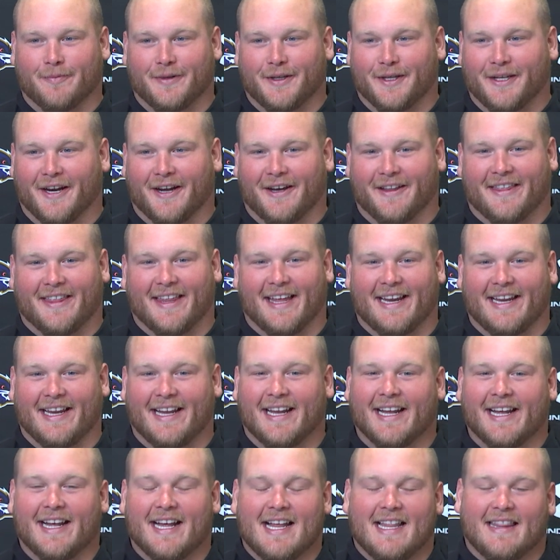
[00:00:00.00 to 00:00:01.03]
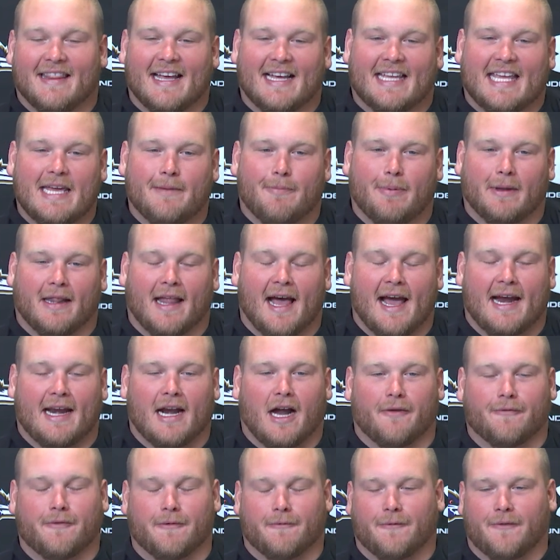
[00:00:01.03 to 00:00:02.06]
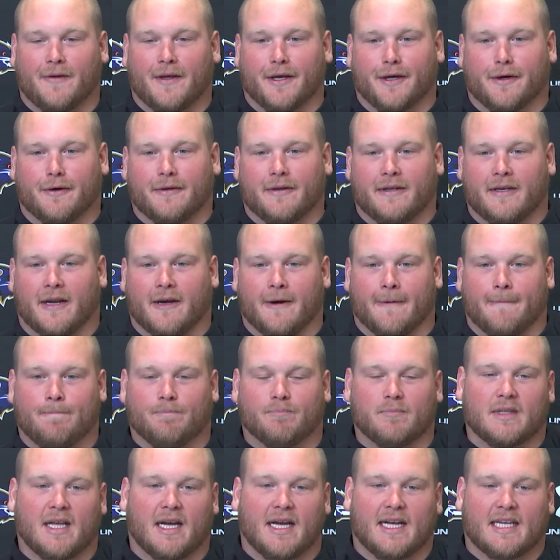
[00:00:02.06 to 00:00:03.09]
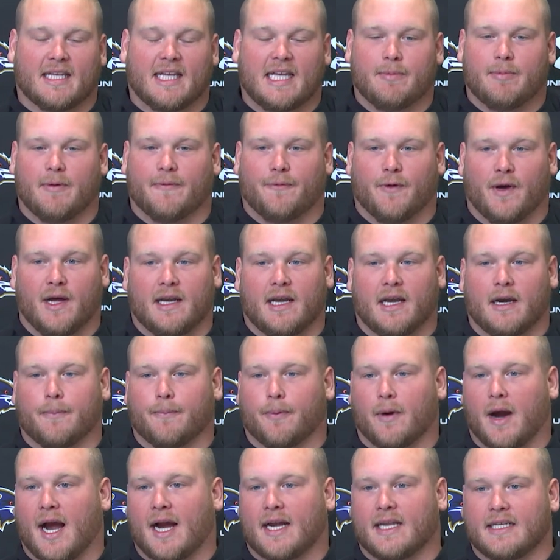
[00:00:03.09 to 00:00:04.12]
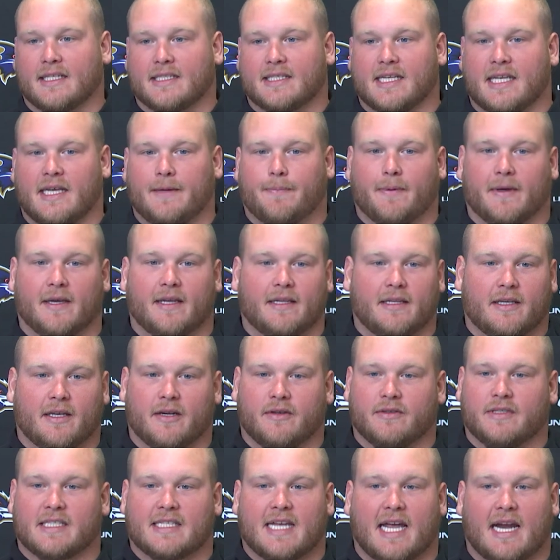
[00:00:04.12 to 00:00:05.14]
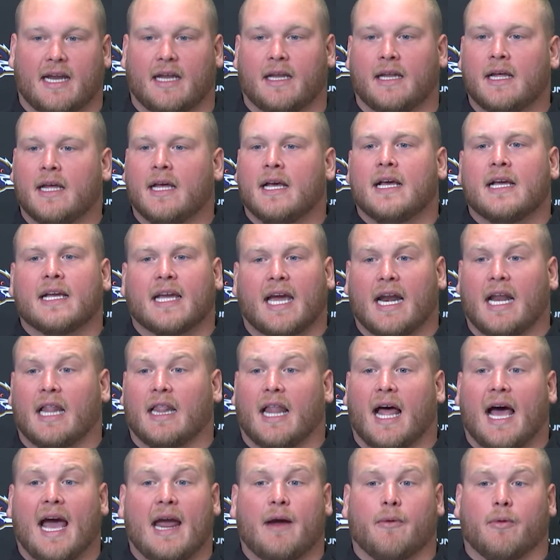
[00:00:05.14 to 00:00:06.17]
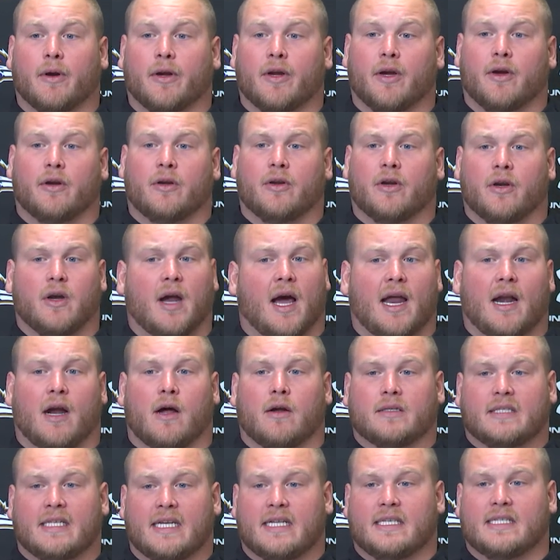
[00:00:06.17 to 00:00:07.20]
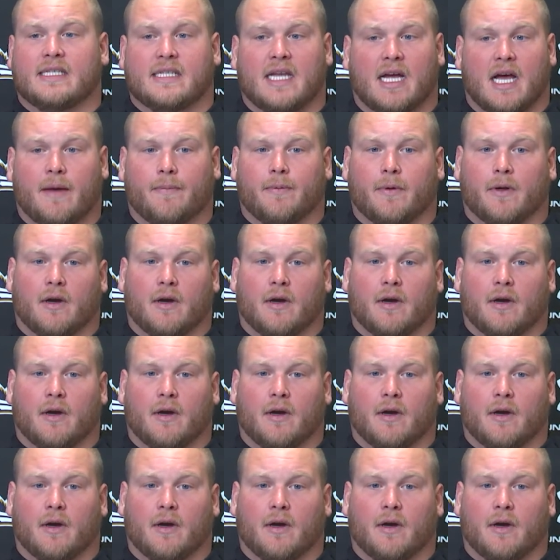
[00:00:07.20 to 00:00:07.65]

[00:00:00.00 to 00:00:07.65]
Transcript: You know, they keep it light off the field, you know, keep it fun during practice, keep it, you know, just kind of light where you're not all tensed up.